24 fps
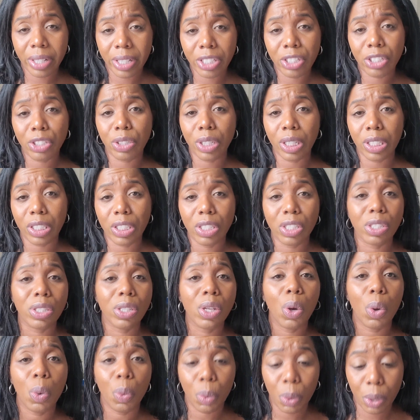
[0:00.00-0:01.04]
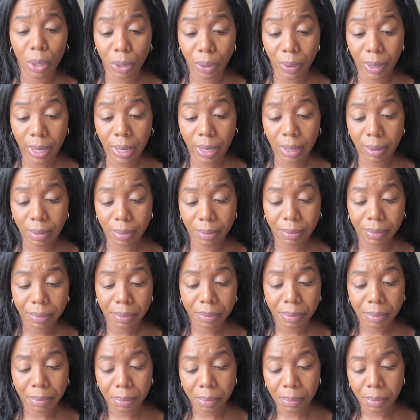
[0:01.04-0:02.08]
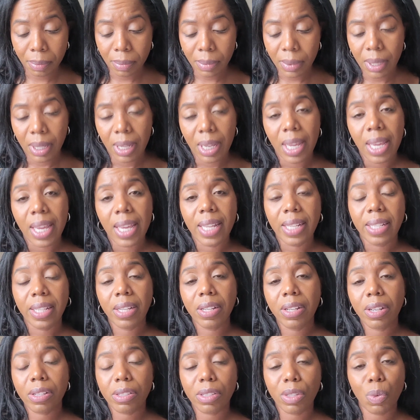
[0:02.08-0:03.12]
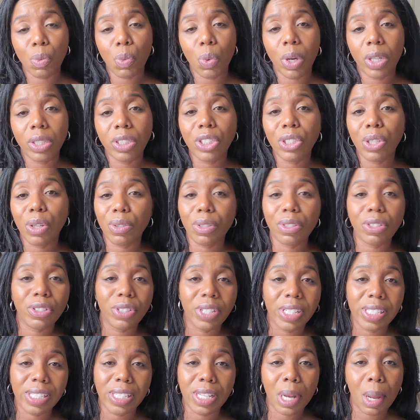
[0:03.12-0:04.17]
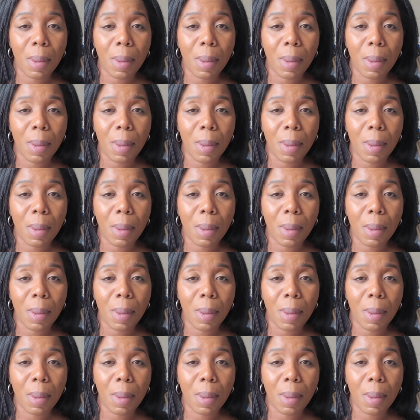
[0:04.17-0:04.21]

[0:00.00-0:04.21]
instructions were great. Then there's the one shoulder dress that